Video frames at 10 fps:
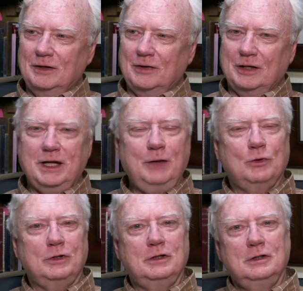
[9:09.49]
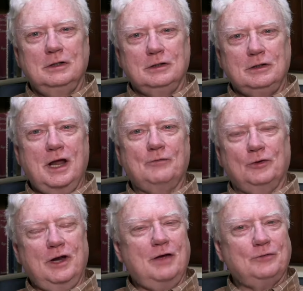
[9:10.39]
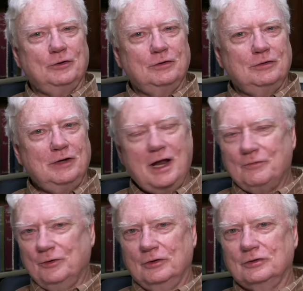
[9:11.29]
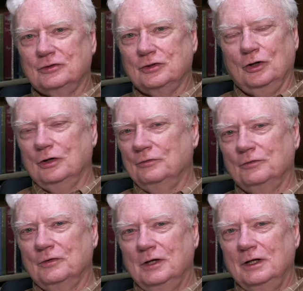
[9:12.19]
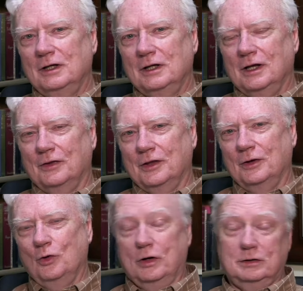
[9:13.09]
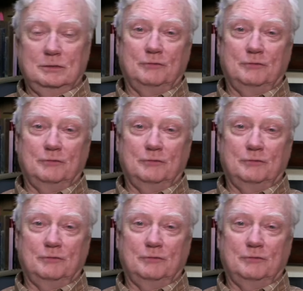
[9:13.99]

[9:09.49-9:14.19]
that he would never, never, never serve the Lord.